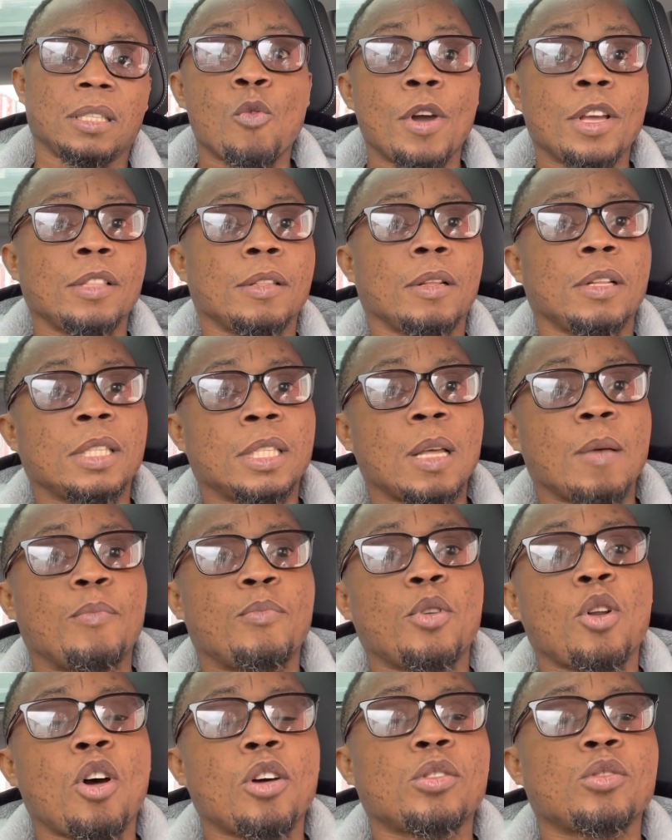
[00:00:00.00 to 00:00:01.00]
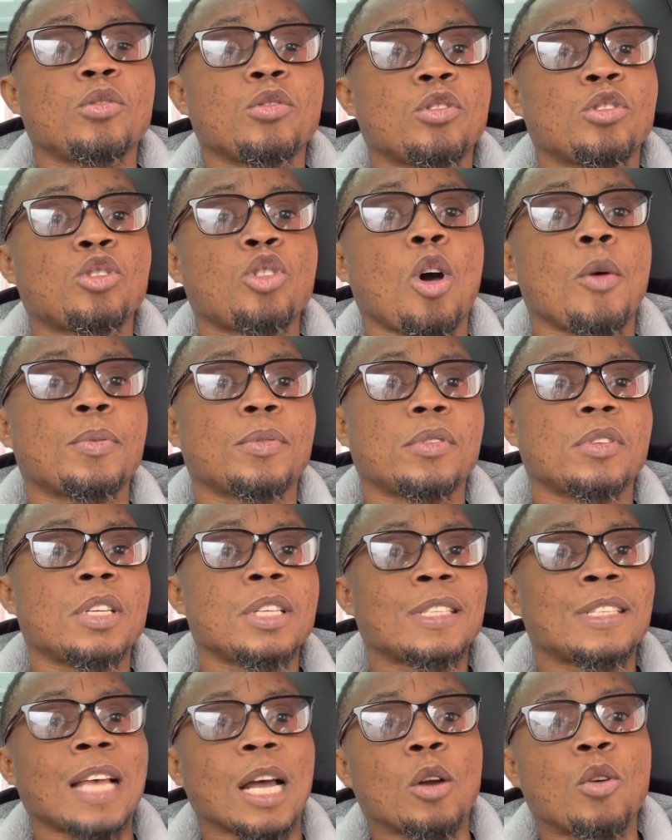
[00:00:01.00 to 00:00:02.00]
When the blood stops
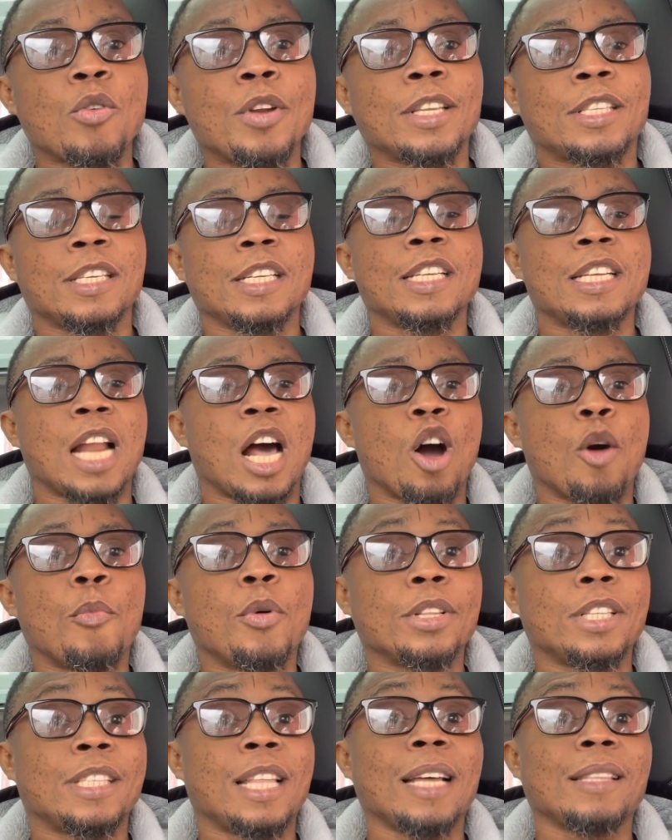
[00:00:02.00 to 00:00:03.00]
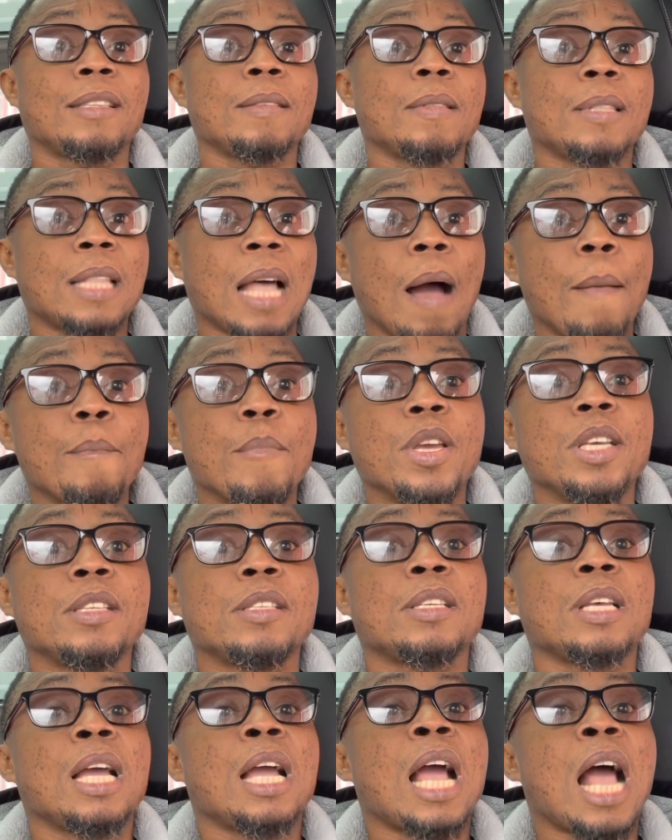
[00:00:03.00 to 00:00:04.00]
circulating in our body, that
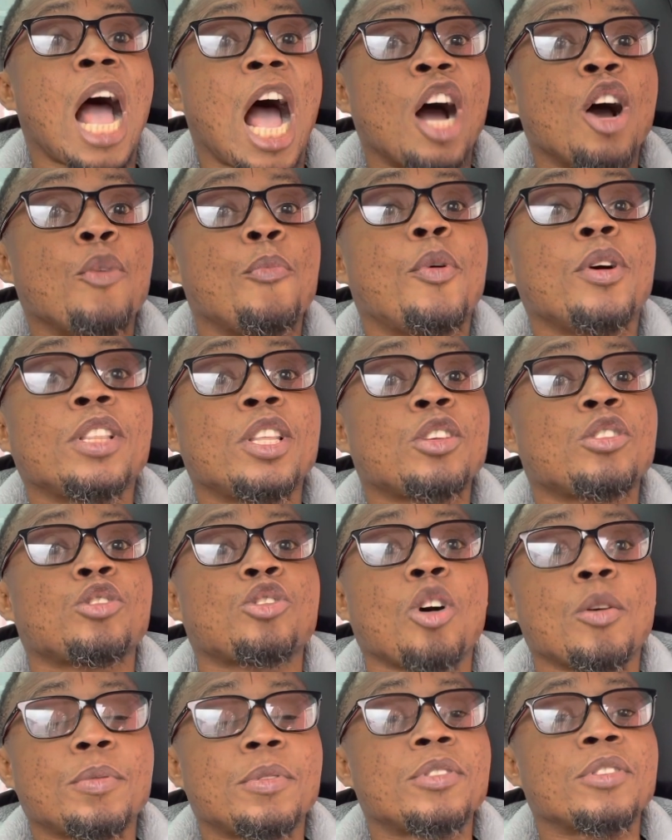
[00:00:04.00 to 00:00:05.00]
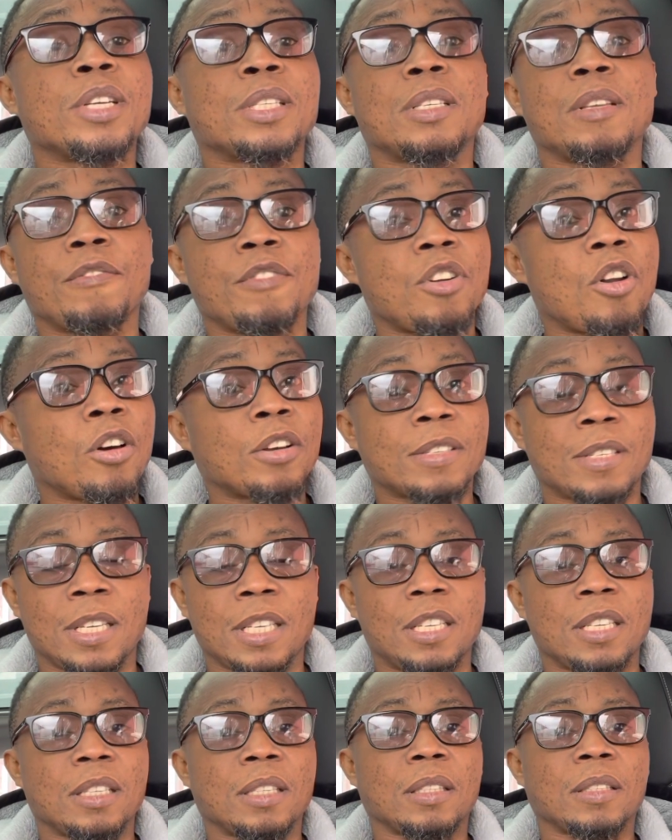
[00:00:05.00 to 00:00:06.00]
means our body stops receiving
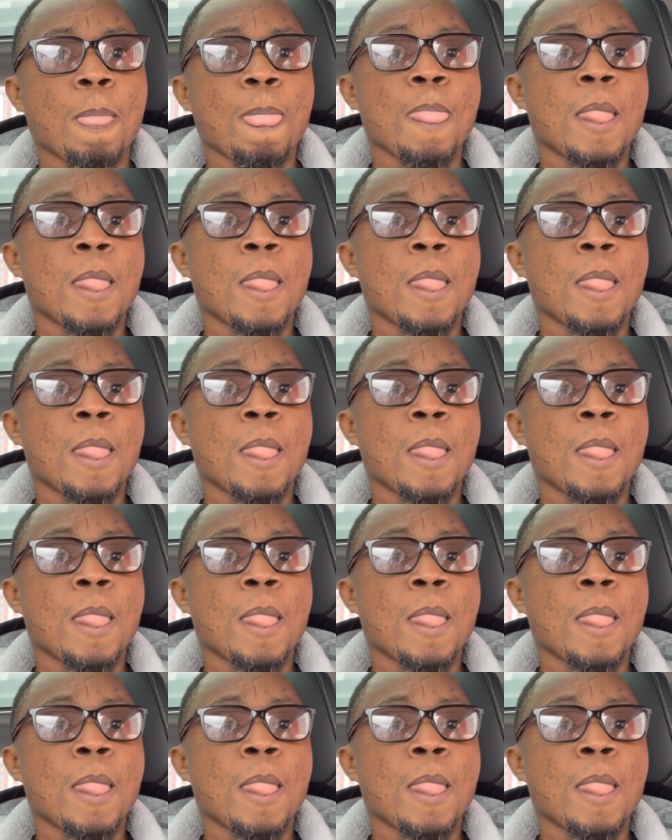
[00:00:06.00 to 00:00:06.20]
oxygen.